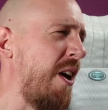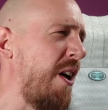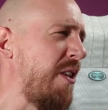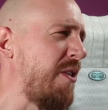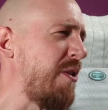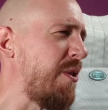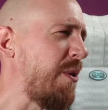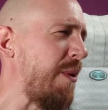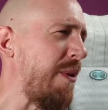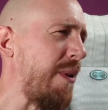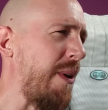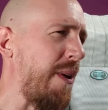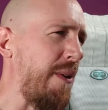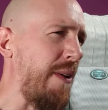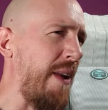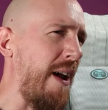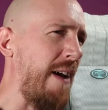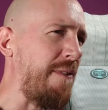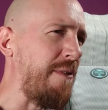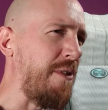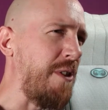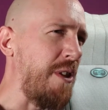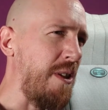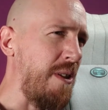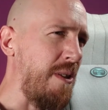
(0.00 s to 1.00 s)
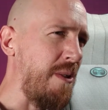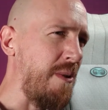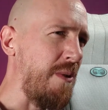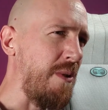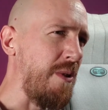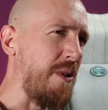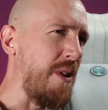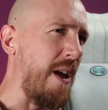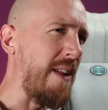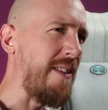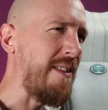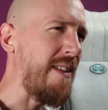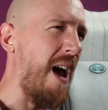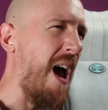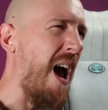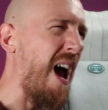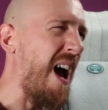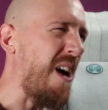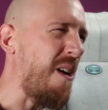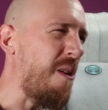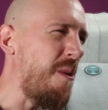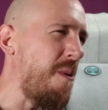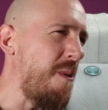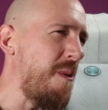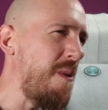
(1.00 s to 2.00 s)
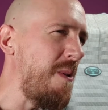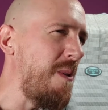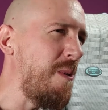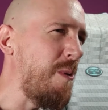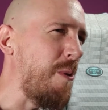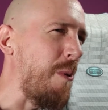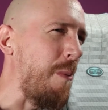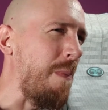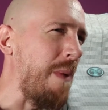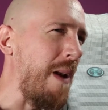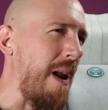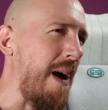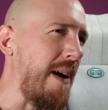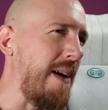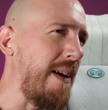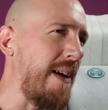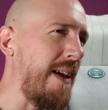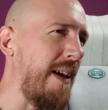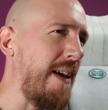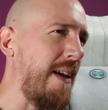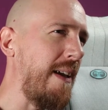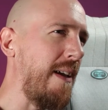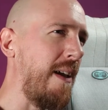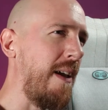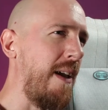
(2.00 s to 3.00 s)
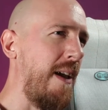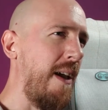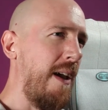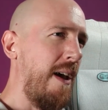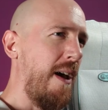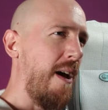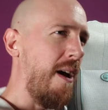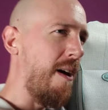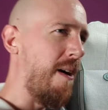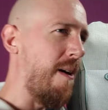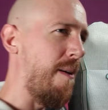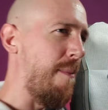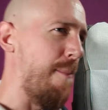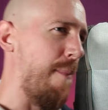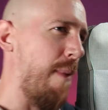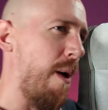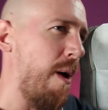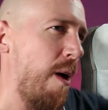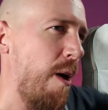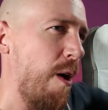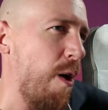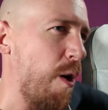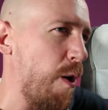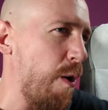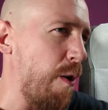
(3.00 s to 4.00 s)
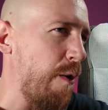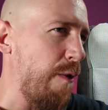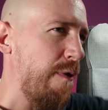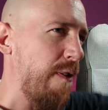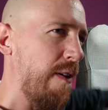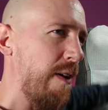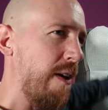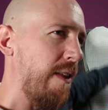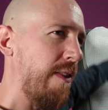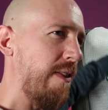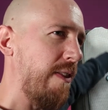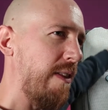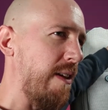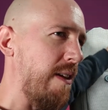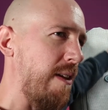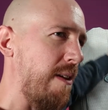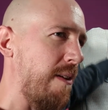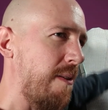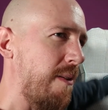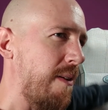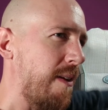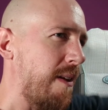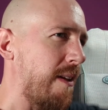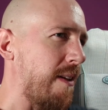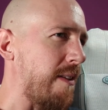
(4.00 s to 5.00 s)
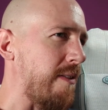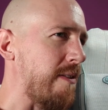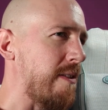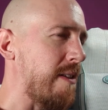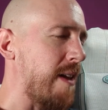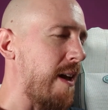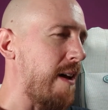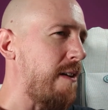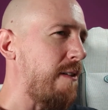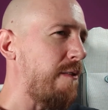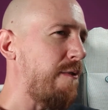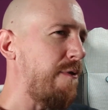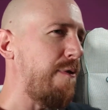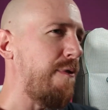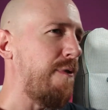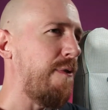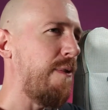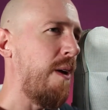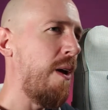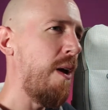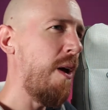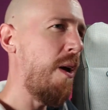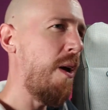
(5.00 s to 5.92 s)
So I would have to use a towel or blanket over the unit itself